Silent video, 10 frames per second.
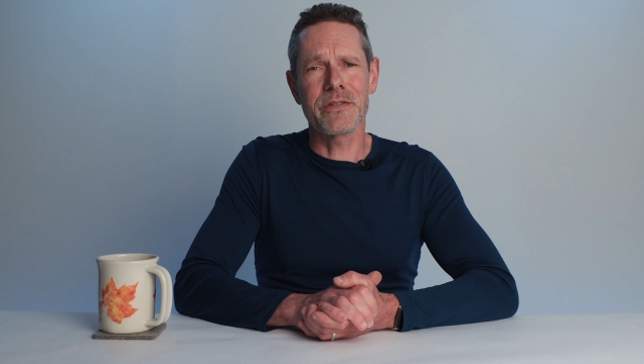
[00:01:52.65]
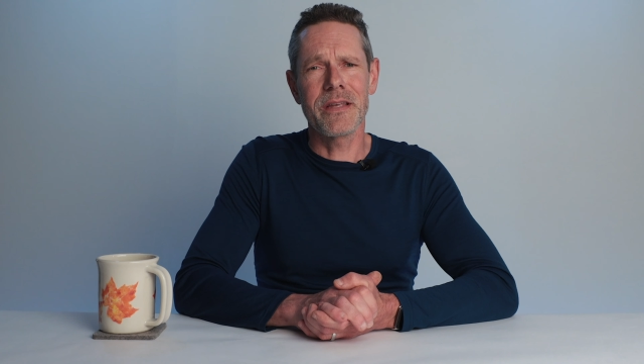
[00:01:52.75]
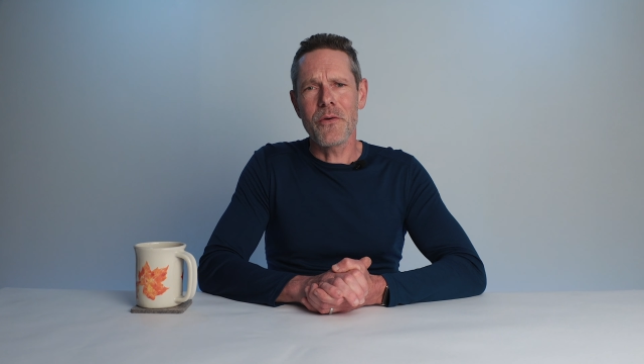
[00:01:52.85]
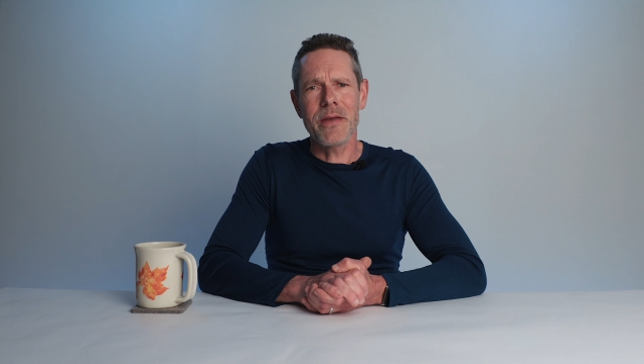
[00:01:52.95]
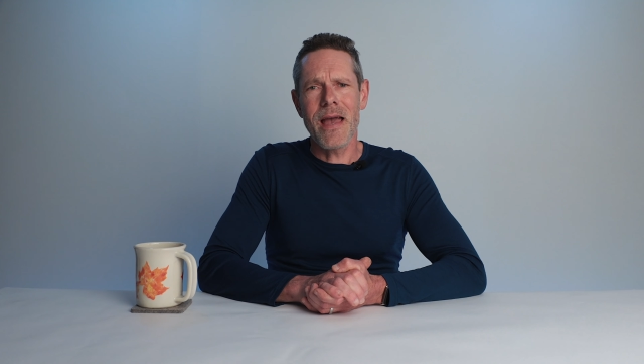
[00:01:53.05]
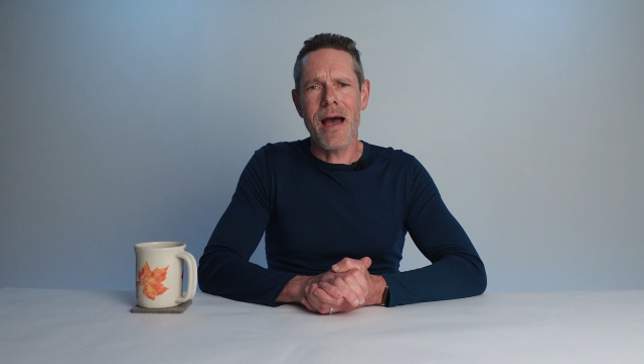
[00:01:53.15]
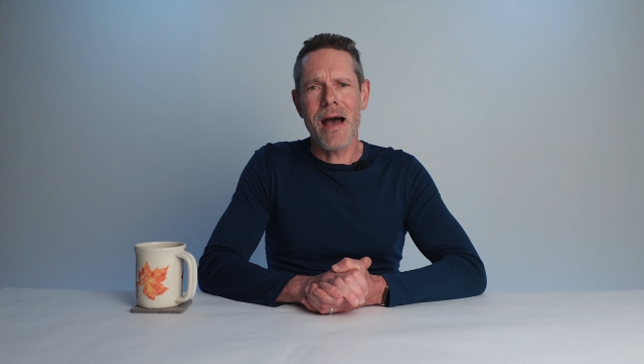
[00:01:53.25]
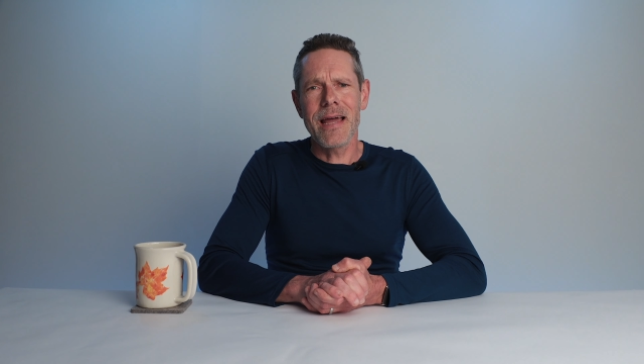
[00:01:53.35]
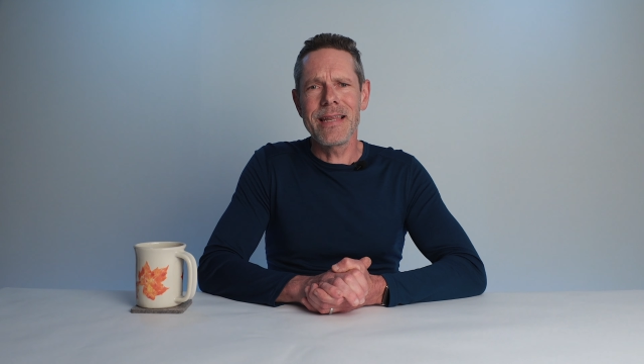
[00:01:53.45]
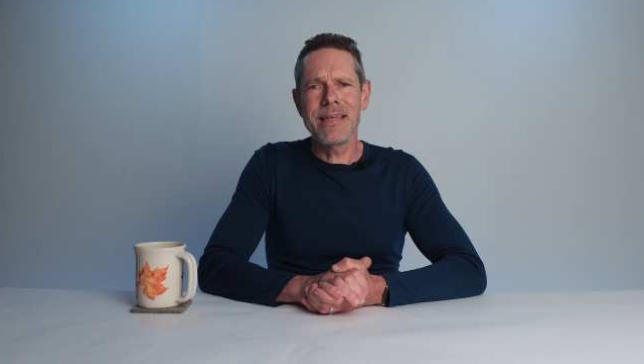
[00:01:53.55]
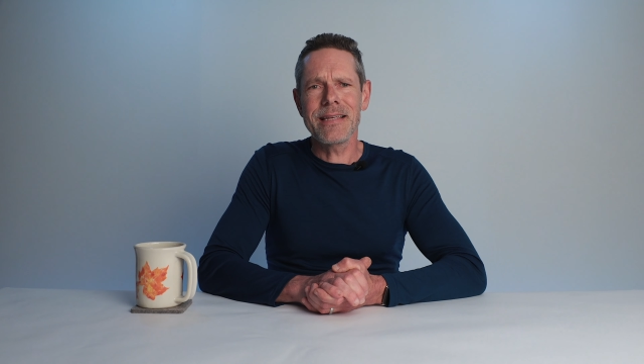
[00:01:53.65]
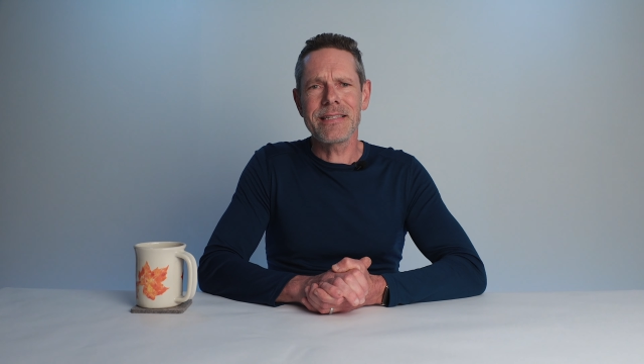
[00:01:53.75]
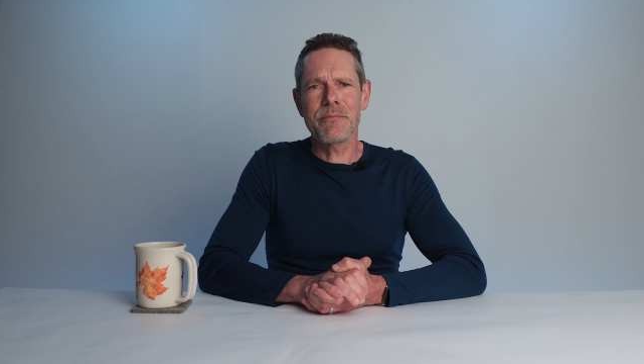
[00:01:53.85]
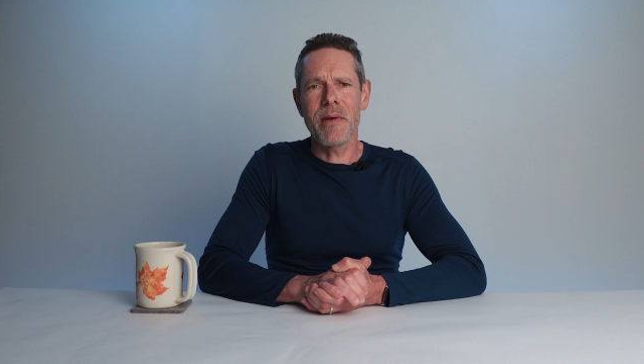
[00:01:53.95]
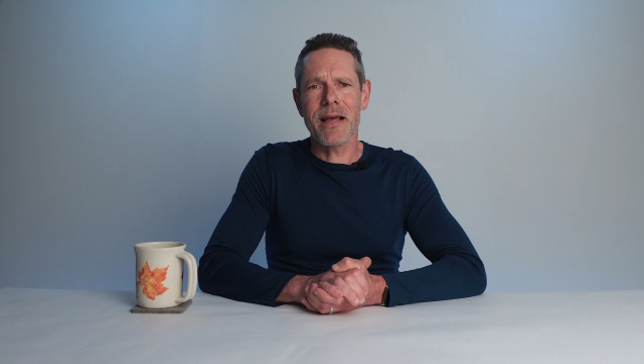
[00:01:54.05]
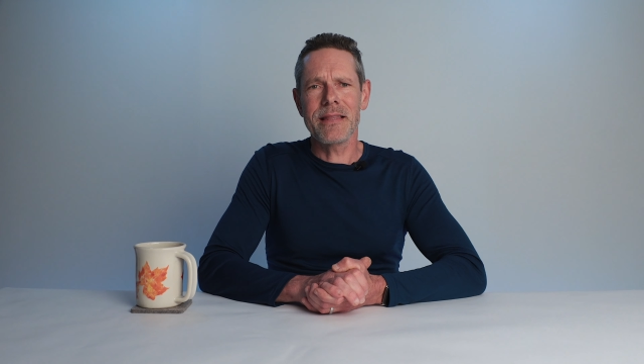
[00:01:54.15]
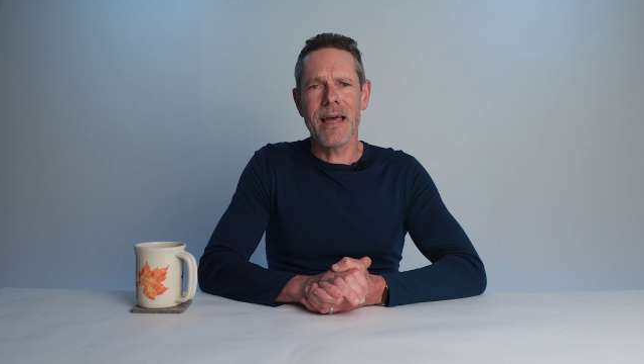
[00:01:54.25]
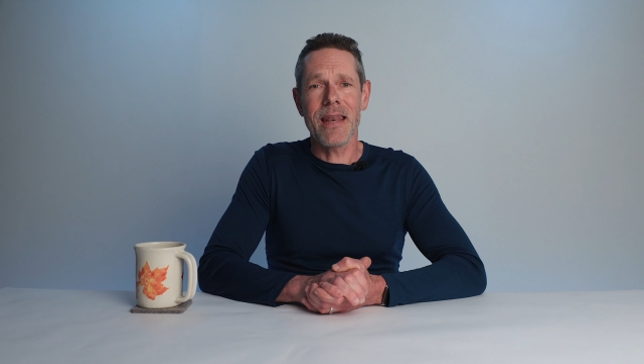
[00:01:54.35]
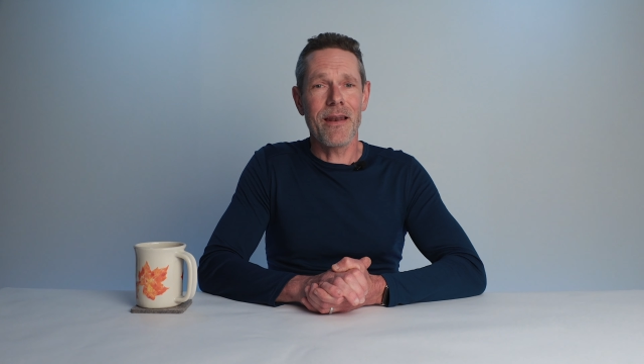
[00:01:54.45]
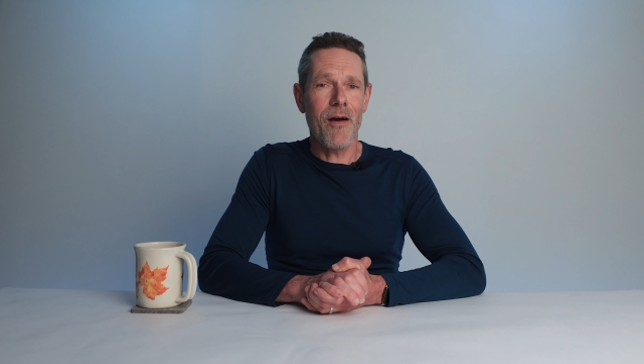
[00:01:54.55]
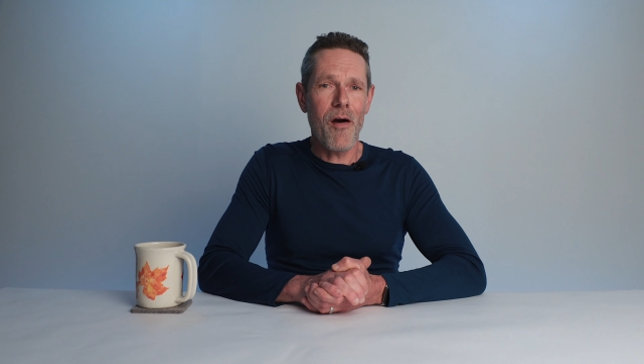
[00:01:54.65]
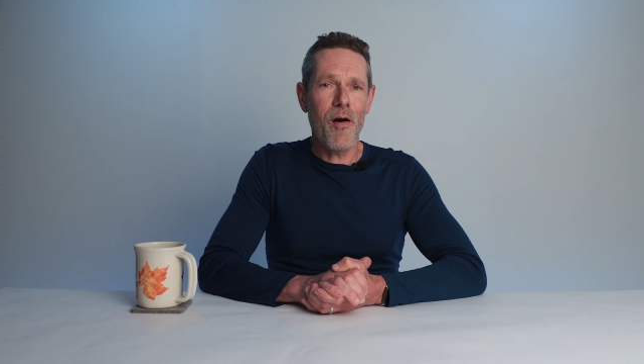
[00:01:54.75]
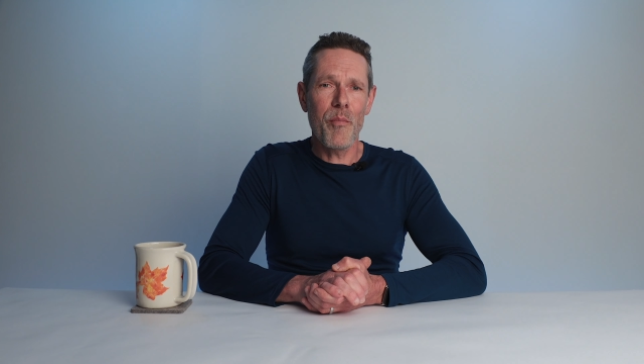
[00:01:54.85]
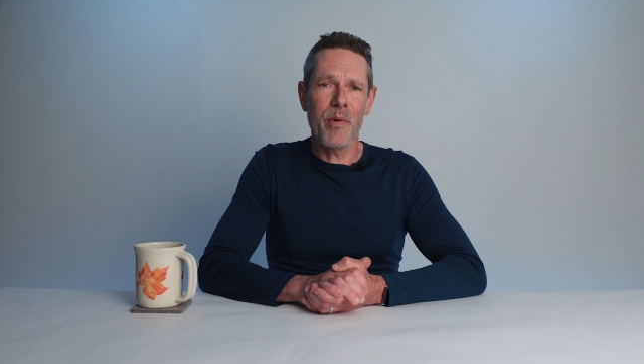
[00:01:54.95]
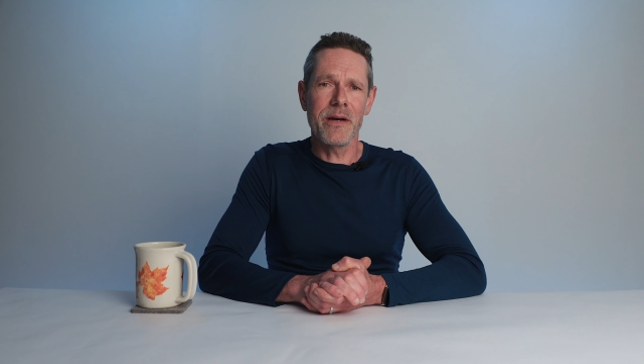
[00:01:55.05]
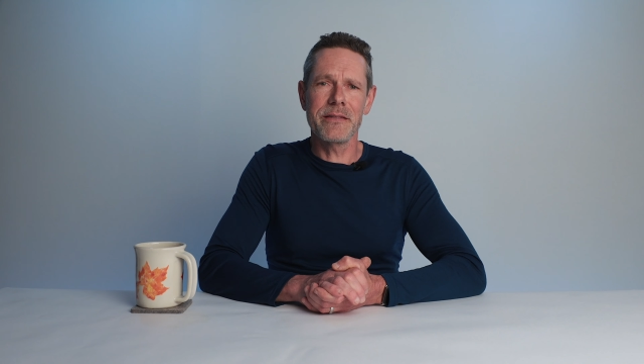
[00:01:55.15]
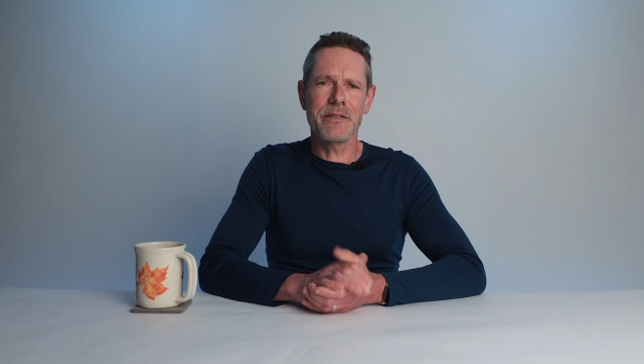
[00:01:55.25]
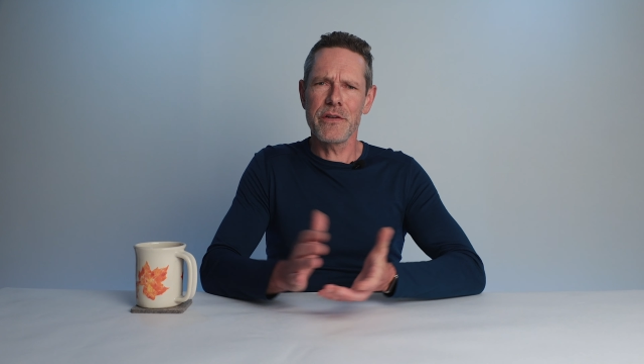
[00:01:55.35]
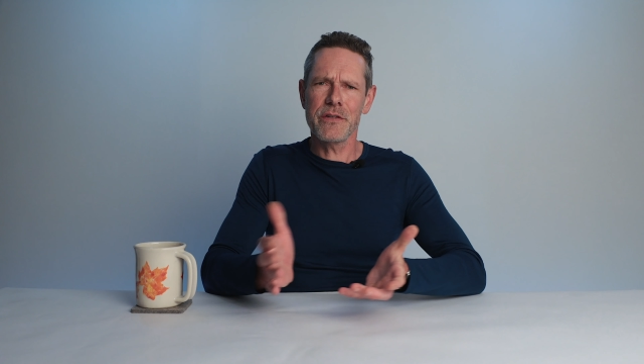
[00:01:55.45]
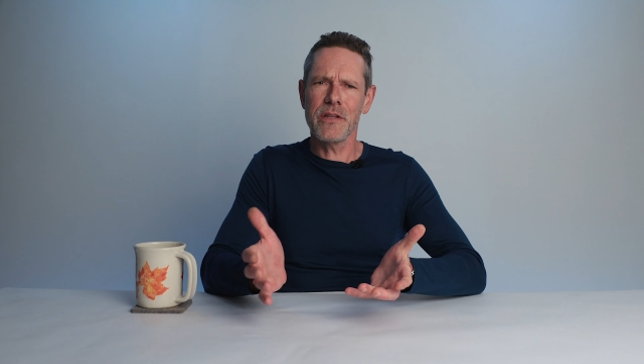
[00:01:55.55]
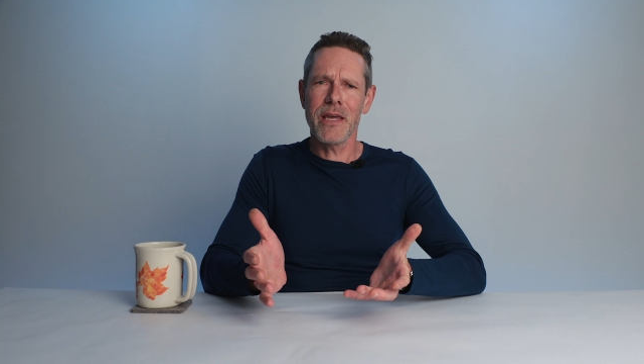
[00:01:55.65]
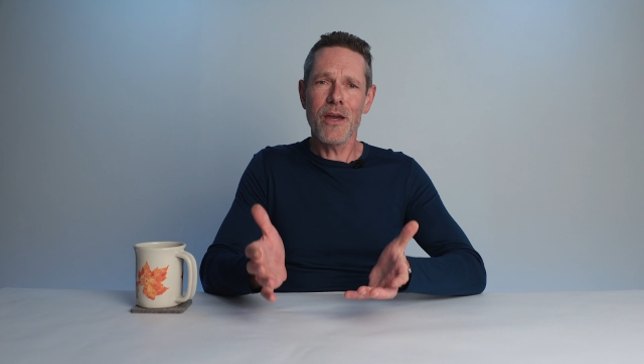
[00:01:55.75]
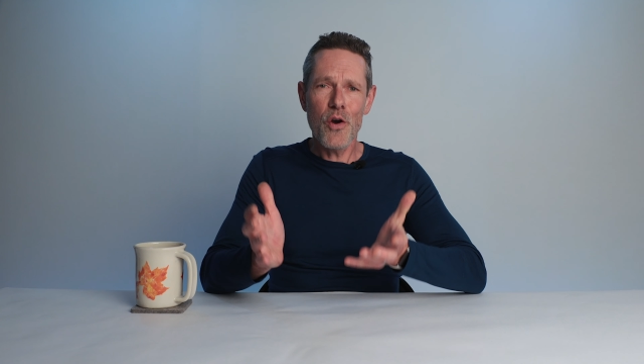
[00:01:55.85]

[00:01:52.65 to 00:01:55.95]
So yeah, I didn't expect that at all, but seriously,